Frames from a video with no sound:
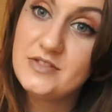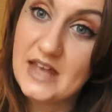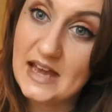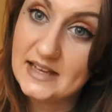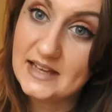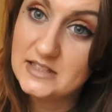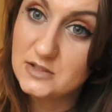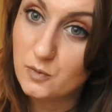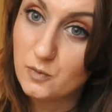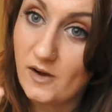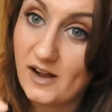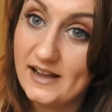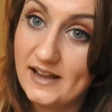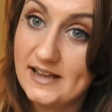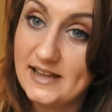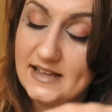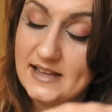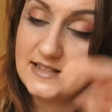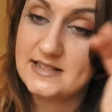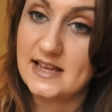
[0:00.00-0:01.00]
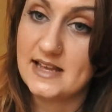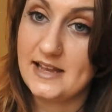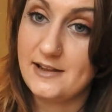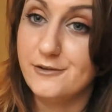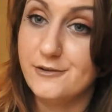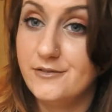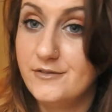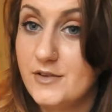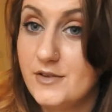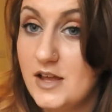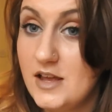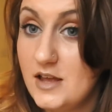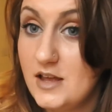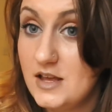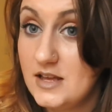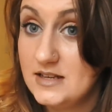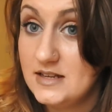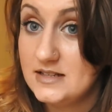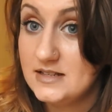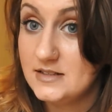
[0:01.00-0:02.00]
That is why it's a
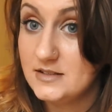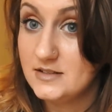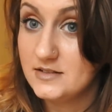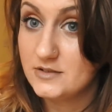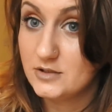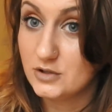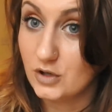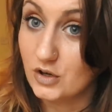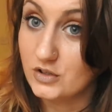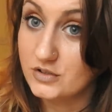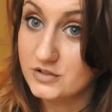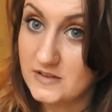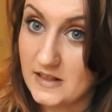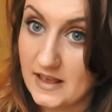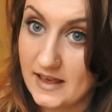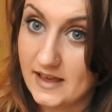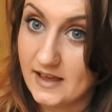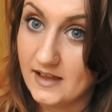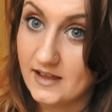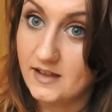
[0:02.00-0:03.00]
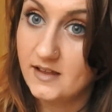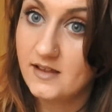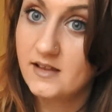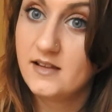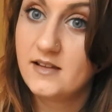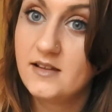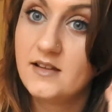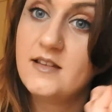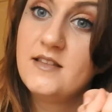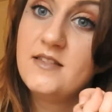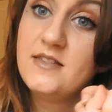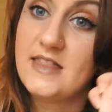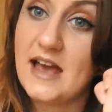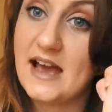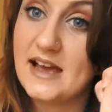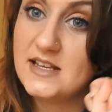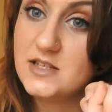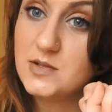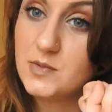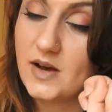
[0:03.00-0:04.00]
DOS year.
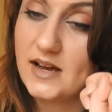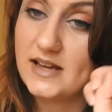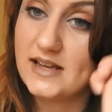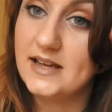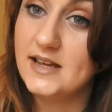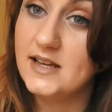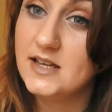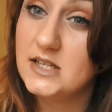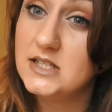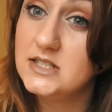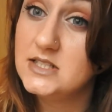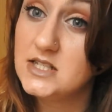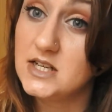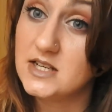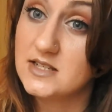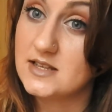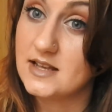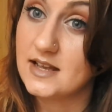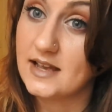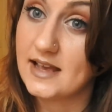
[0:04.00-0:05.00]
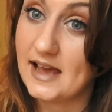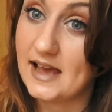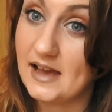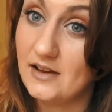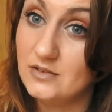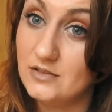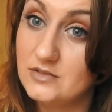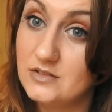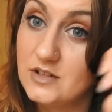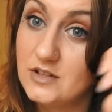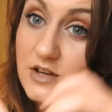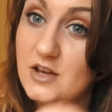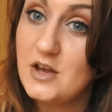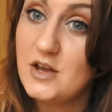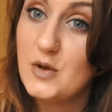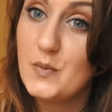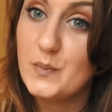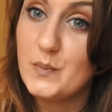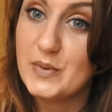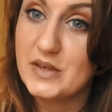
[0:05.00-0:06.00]
That is why it doesn't count,
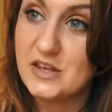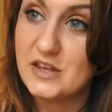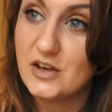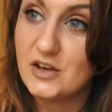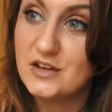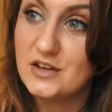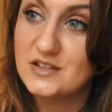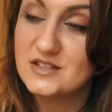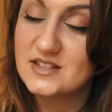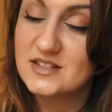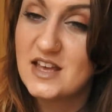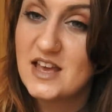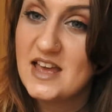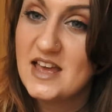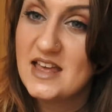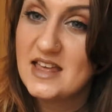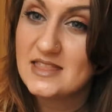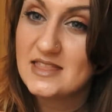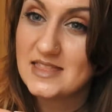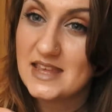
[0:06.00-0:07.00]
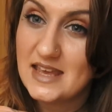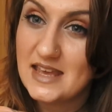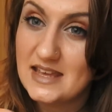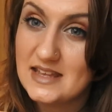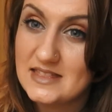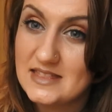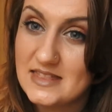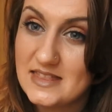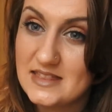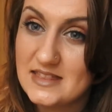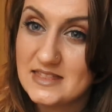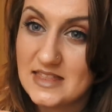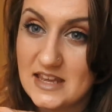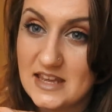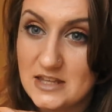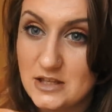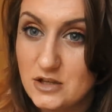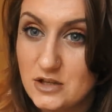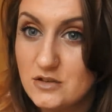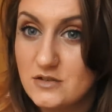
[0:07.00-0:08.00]
because they
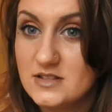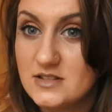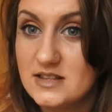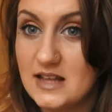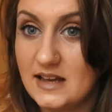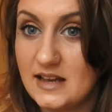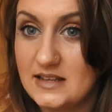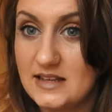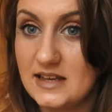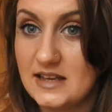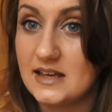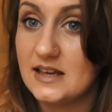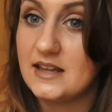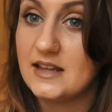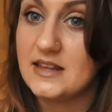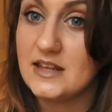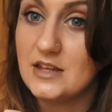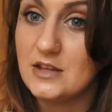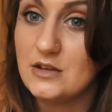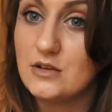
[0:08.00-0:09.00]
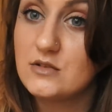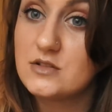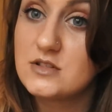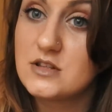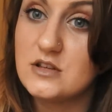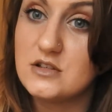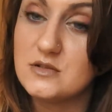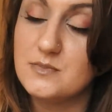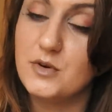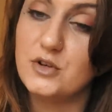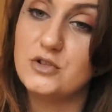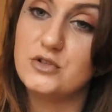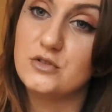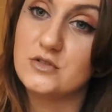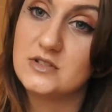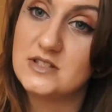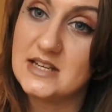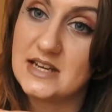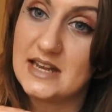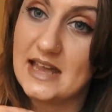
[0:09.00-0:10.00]
use that year and they use those
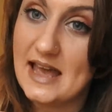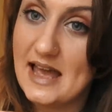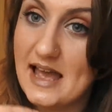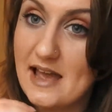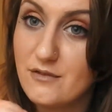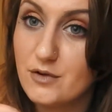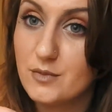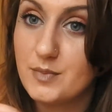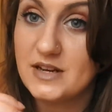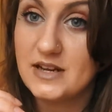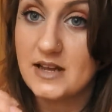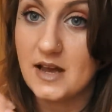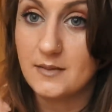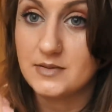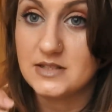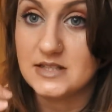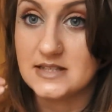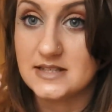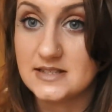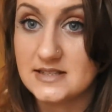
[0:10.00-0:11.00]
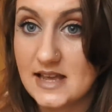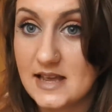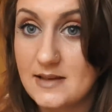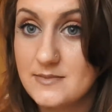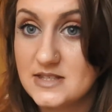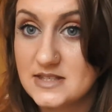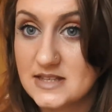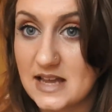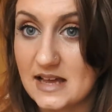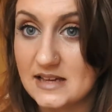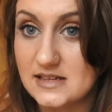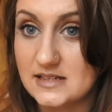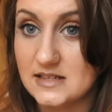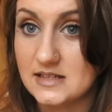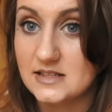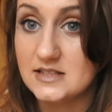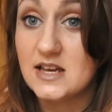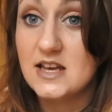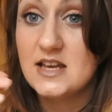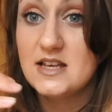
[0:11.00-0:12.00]
modules to get everybody up to the same
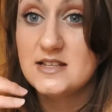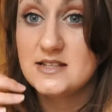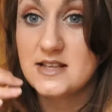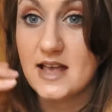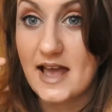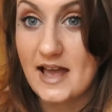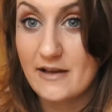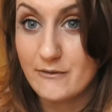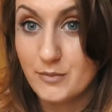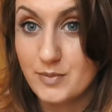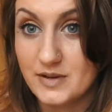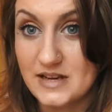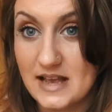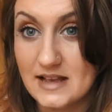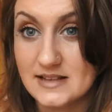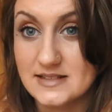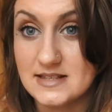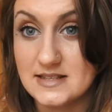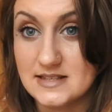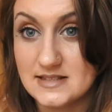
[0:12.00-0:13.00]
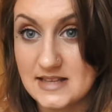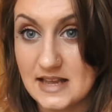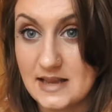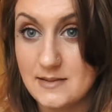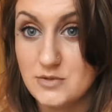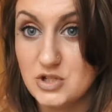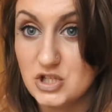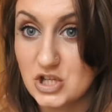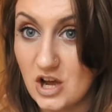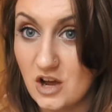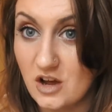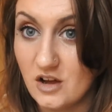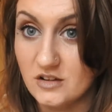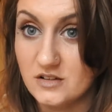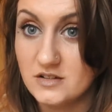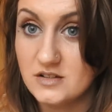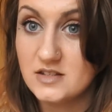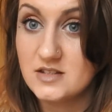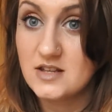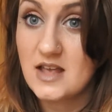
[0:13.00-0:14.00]
standard so everybody has the same
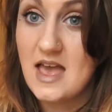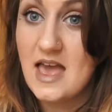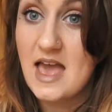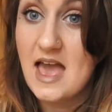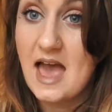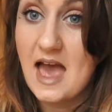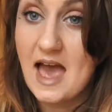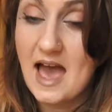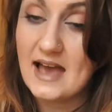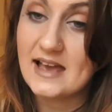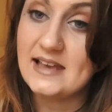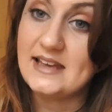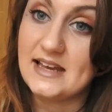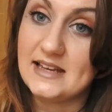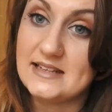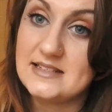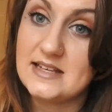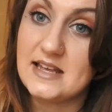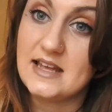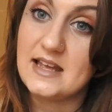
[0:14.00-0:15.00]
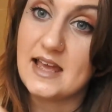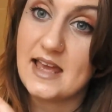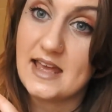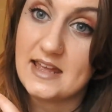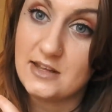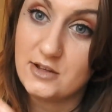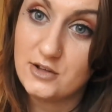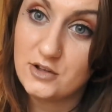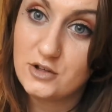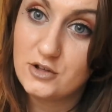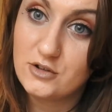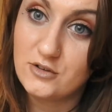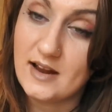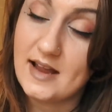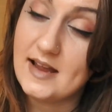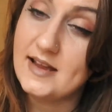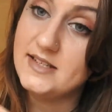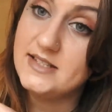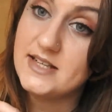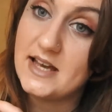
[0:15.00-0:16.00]
chance at getting a good
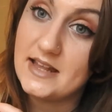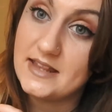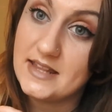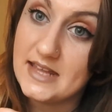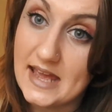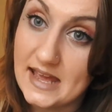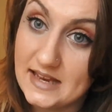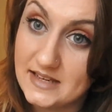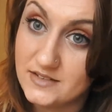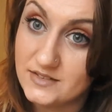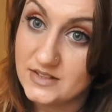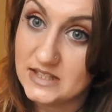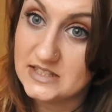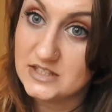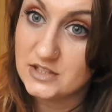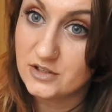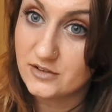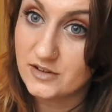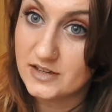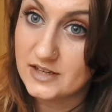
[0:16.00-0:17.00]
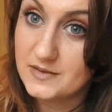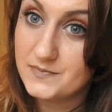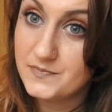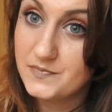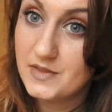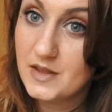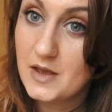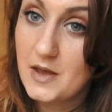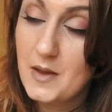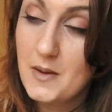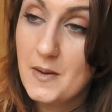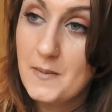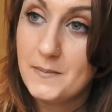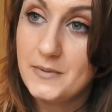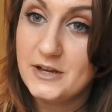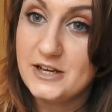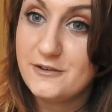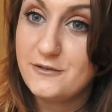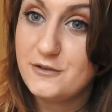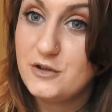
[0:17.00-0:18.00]
grade at the end of their degree.
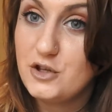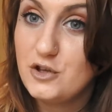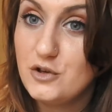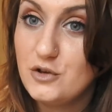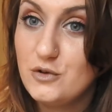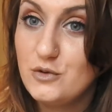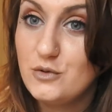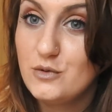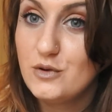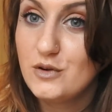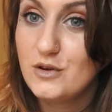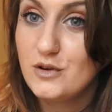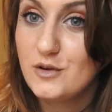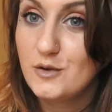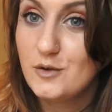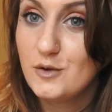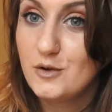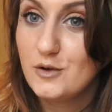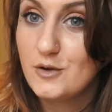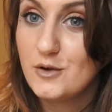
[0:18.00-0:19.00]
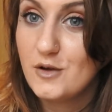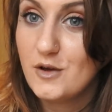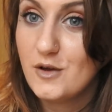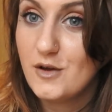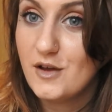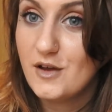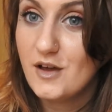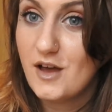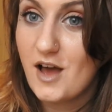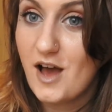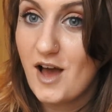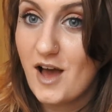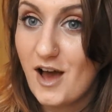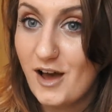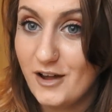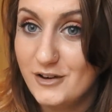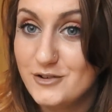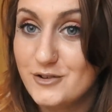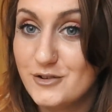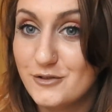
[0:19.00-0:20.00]
But if you
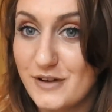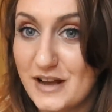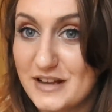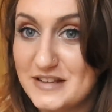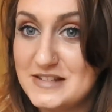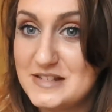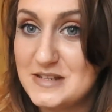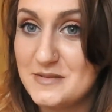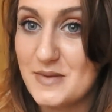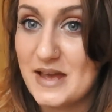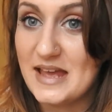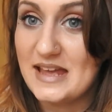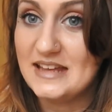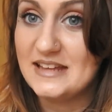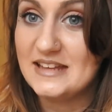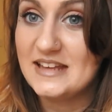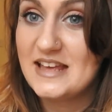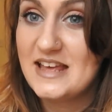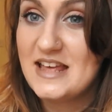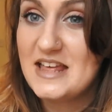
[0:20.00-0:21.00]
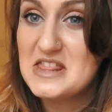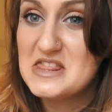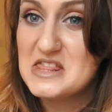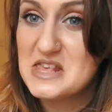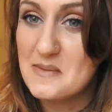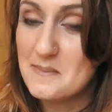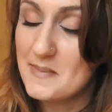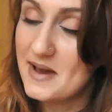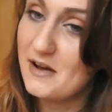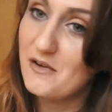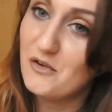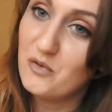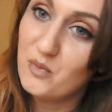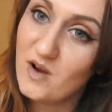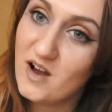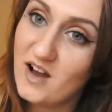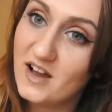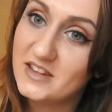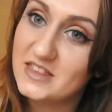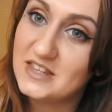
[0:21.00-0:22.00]
underestimate the amount of
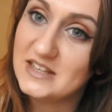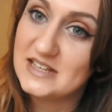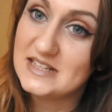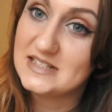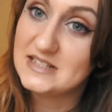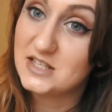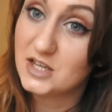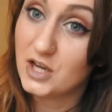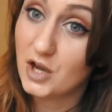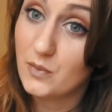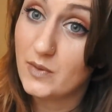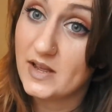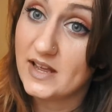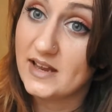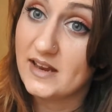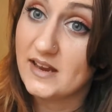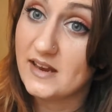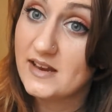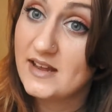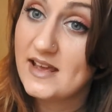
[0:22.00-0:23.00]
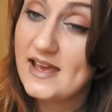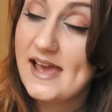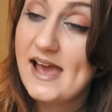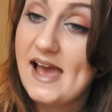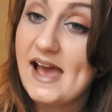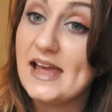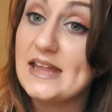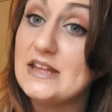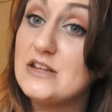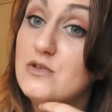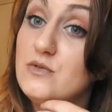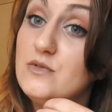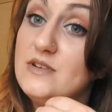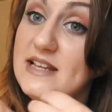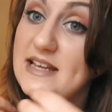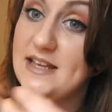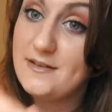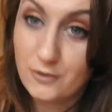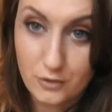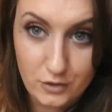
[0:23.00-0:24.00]
work that needs to go in and you
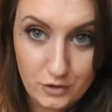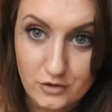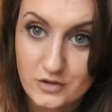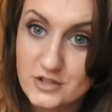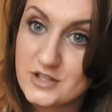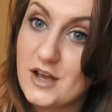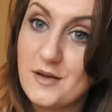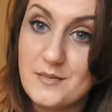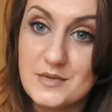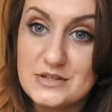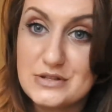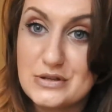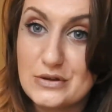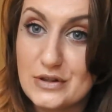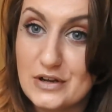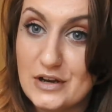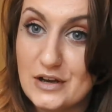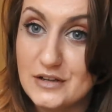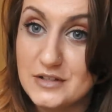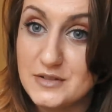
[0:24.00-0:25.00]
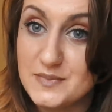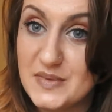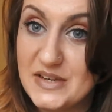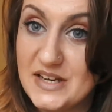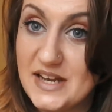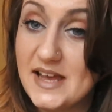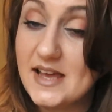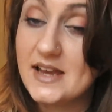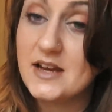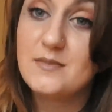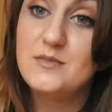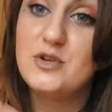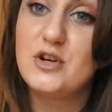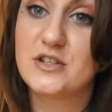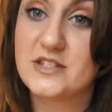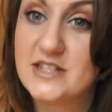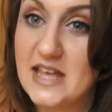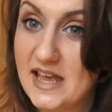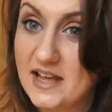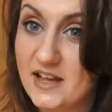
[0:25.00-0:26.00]
leave all your assignments till the last minute, and I'm
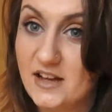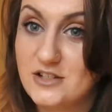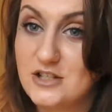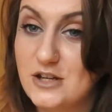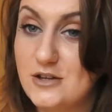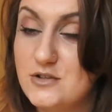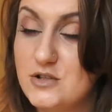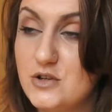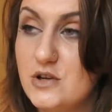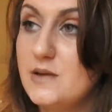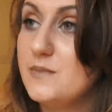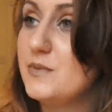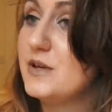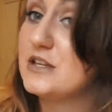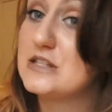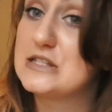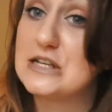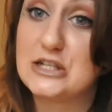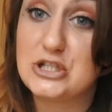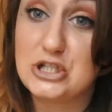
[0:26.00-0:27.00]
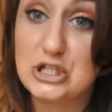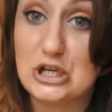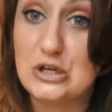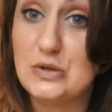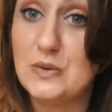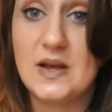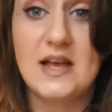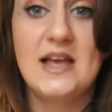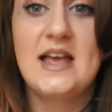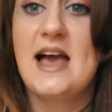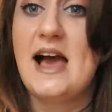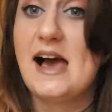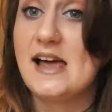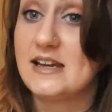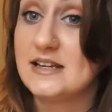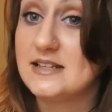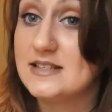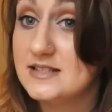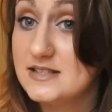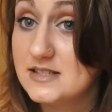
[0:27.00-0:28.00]
not saying I don't do it, because I do,
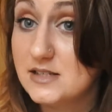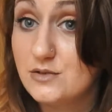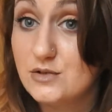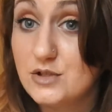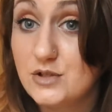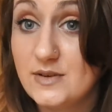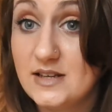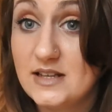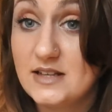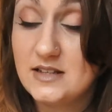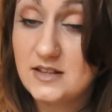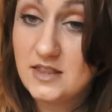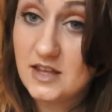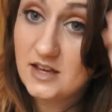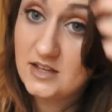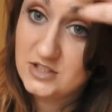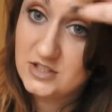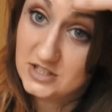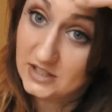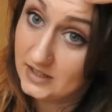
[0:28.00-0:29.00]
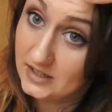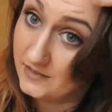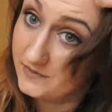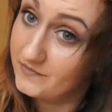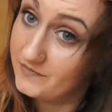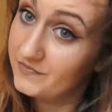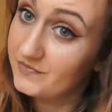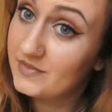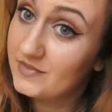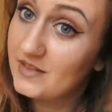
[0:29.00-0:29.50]
and I still do it in third year,